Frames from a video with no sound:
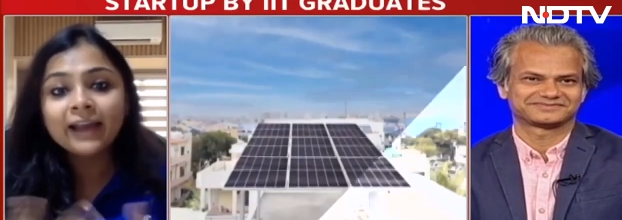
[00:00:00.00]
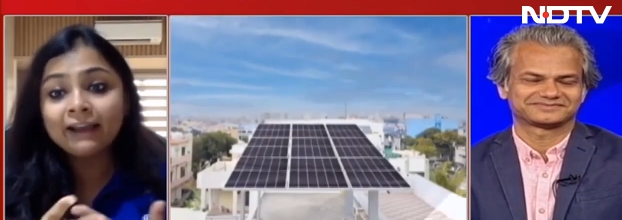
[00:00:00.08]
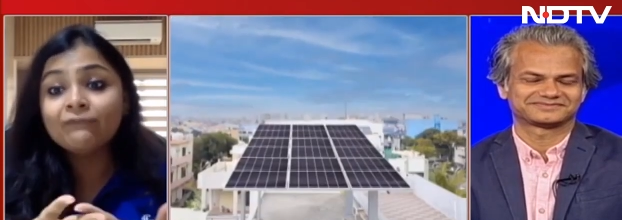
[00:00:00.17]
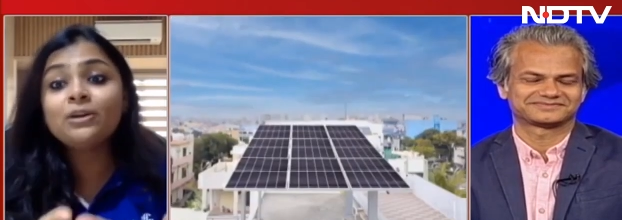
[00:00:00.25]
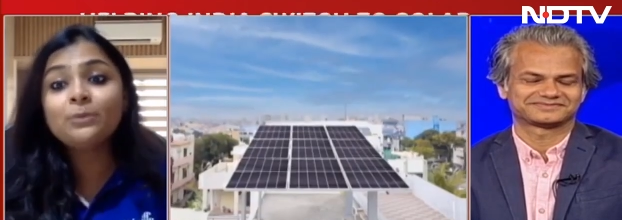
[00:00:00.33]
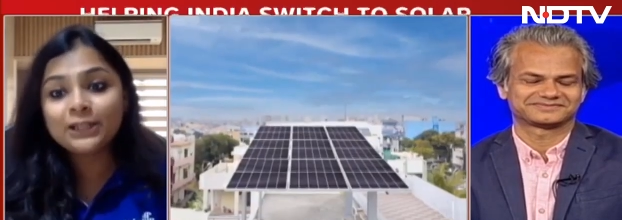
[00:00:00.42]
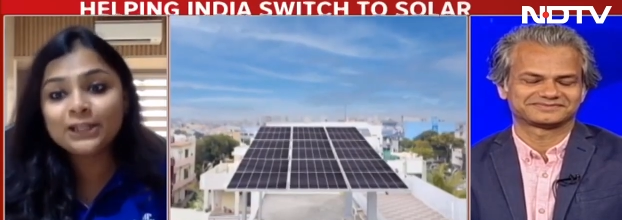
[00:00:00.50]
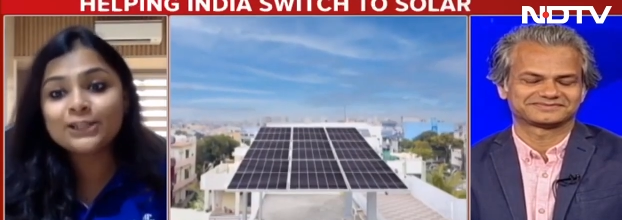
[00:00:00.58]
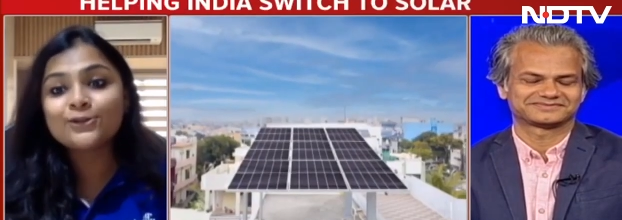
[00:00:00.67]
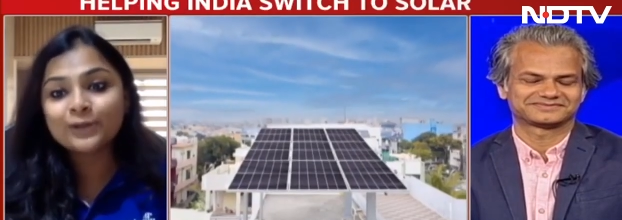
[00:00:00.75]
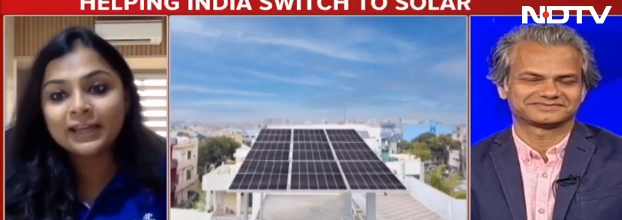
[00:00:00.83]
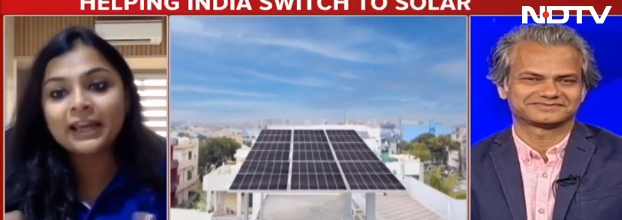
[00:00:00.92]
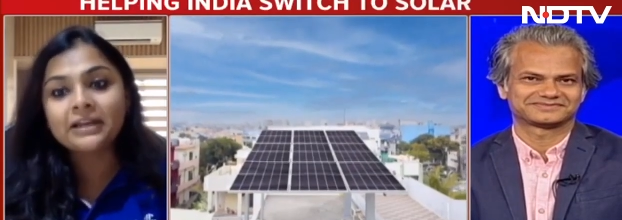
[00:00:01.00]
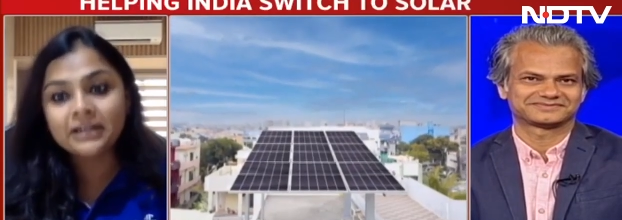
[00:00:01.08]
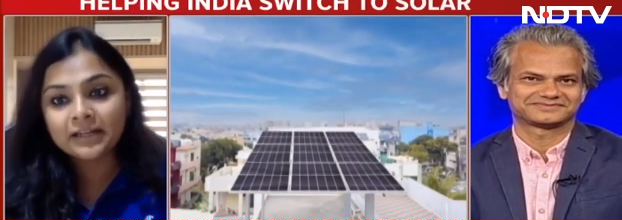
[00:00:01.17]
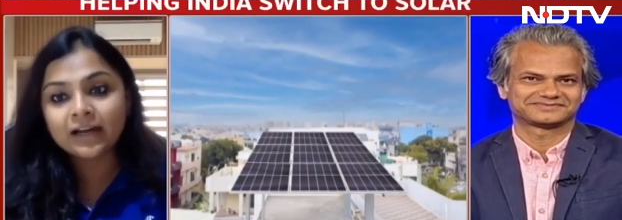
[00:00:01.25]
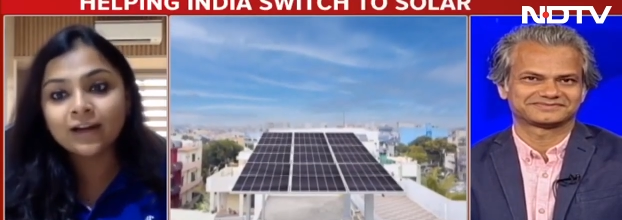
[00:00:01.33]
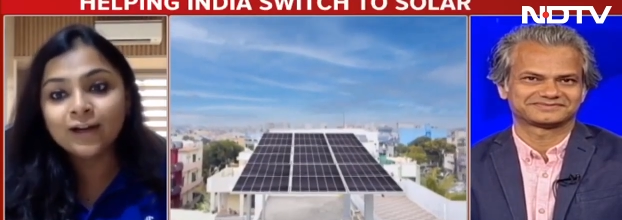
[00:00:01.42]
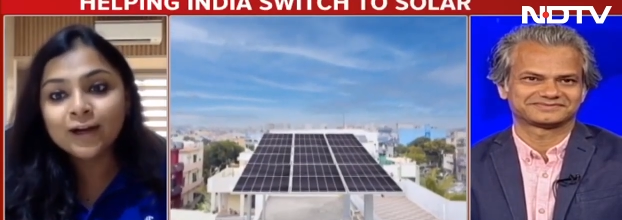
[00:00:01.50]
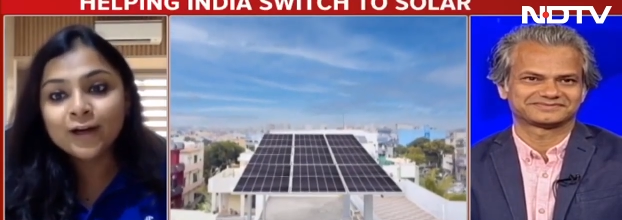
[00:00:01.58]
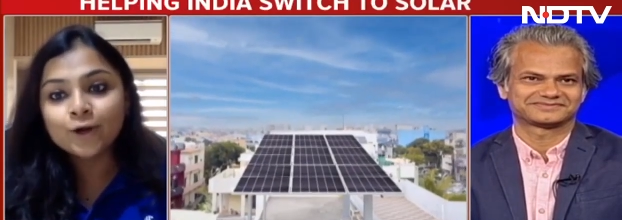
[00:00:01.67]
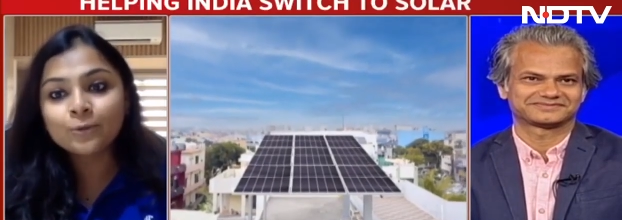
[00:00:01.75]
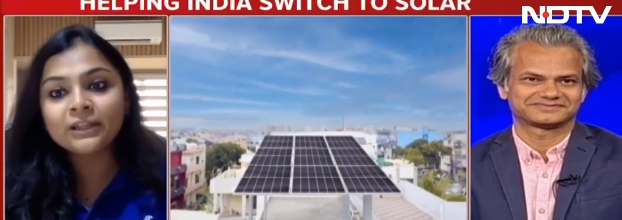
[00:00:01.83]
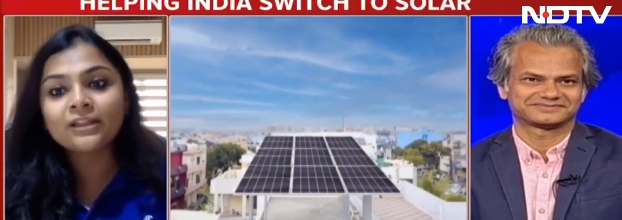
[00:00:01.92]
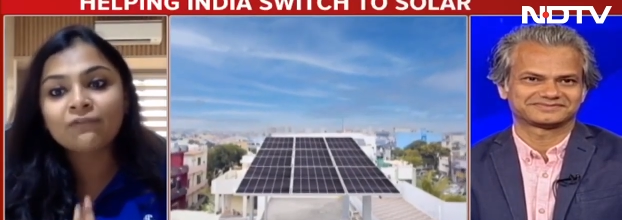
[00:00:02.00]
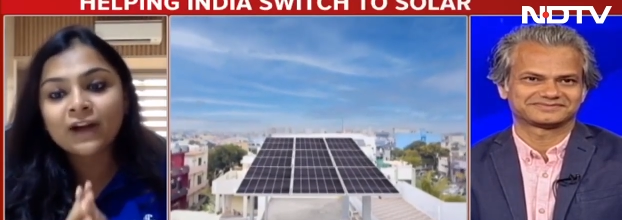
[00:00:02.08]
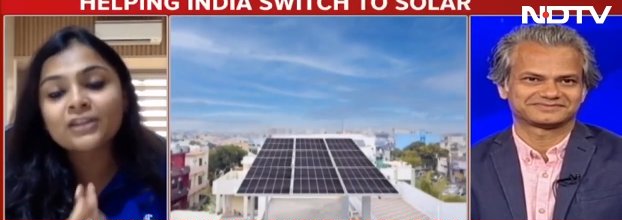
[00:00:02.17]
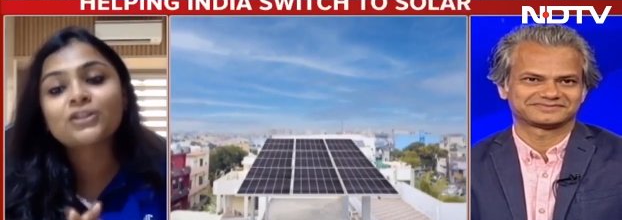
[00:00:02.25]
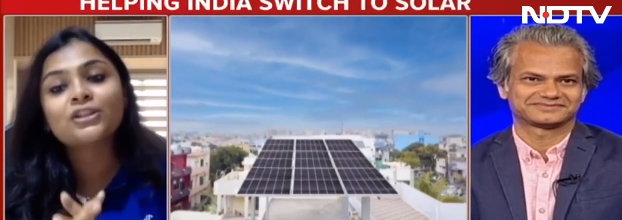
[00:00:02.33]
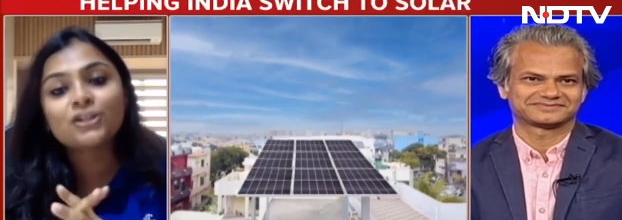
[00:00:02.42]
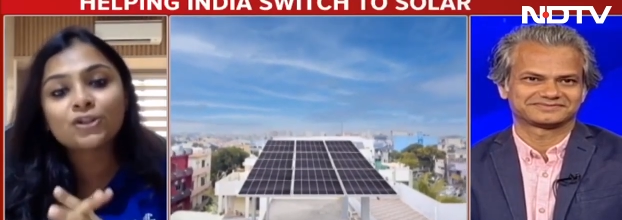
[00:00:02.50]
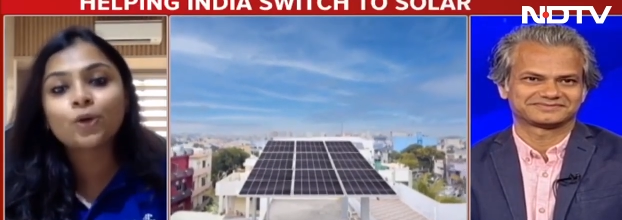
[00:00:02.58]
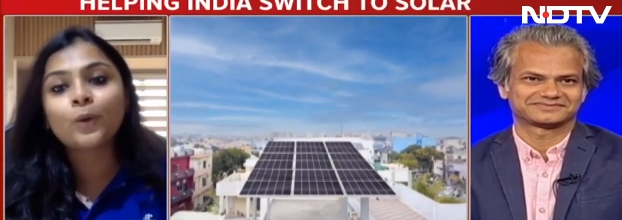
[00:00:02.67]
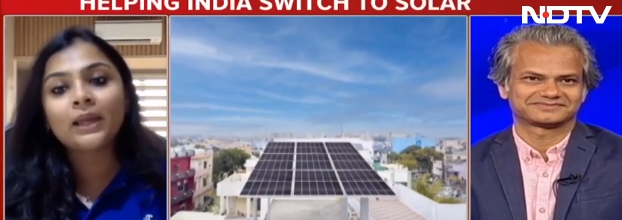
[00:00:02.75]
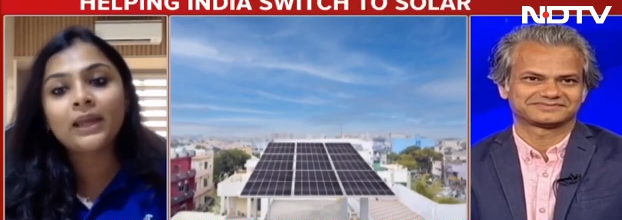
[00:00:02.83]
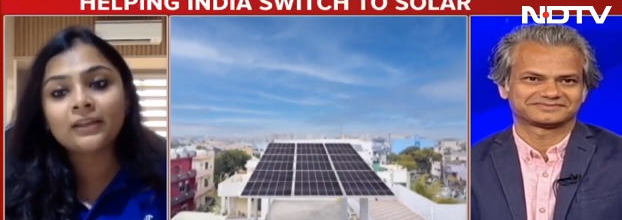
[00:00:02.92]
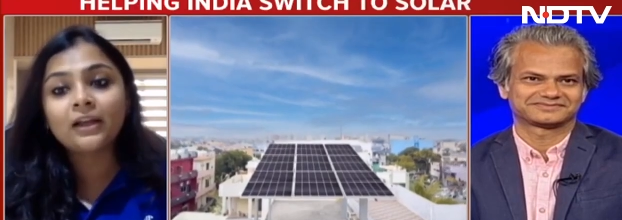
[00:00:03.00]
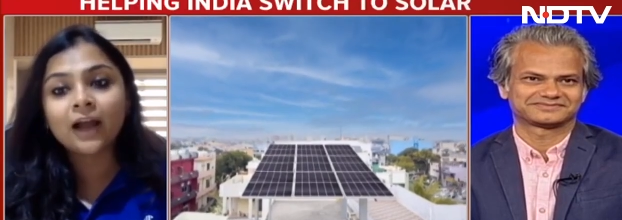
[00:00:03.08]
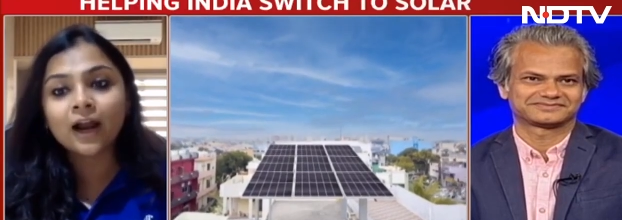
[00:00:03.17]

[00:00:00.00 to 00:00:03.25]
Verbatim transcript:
Speaker 1: everybody is looking at India to be the fastest growing and the